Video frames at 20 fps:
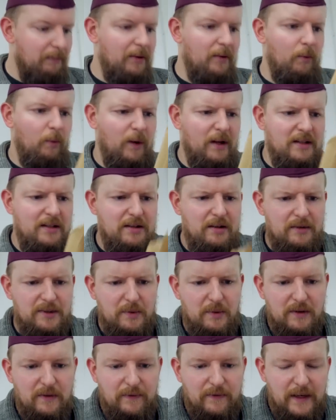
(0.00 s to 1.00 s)
but one starts
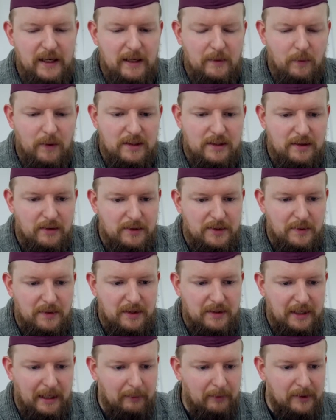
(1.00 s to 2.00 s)
with a V and one starts with a
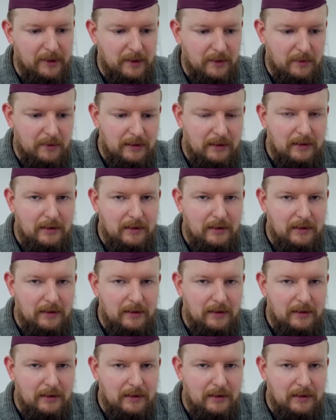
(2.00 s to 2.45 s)
W.